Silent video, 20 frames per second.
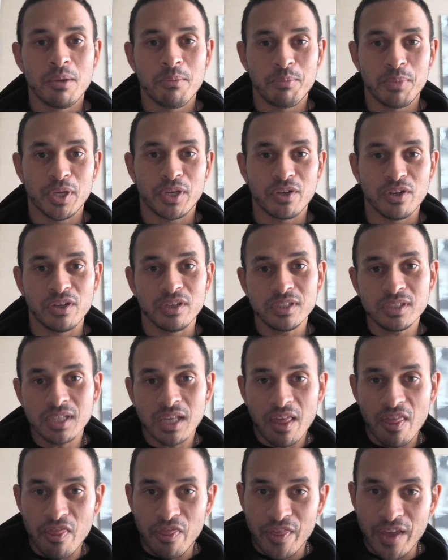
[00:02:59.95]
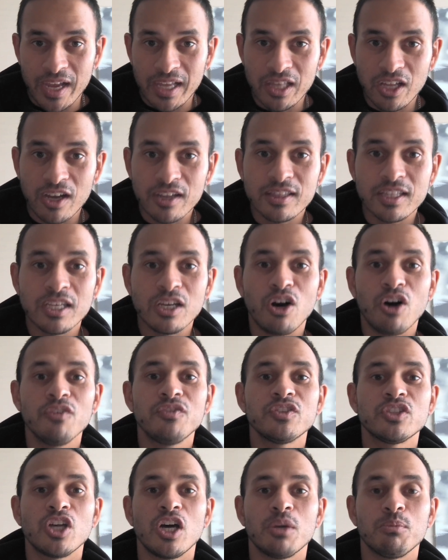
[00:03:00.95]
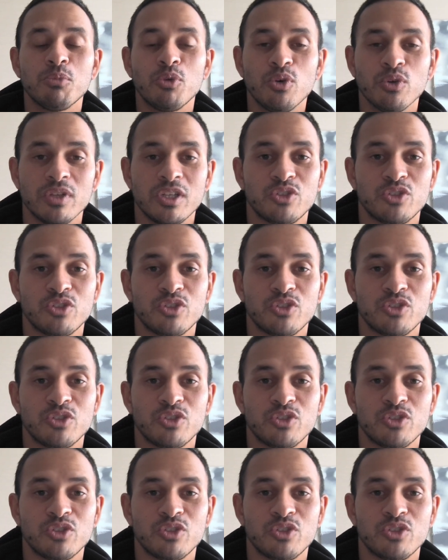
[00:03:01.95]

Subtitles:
because they like the offside more and they're